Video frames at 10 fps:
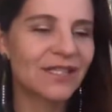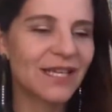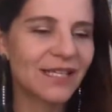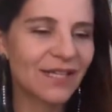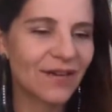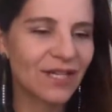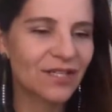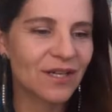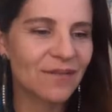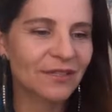There is a
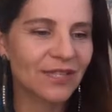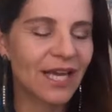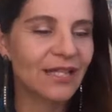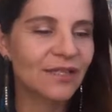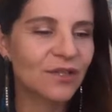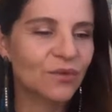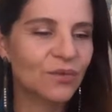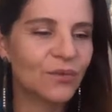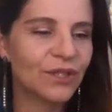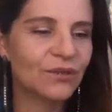question about, so
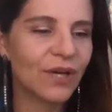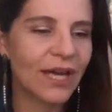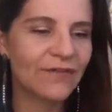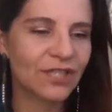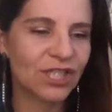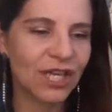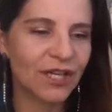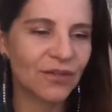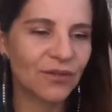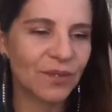we do have a
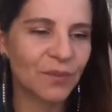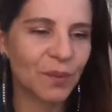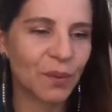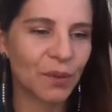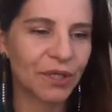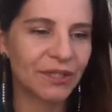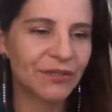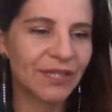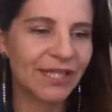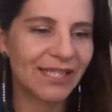channel in
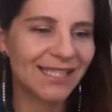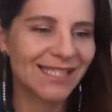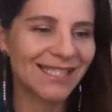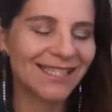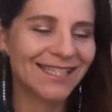Portuguese.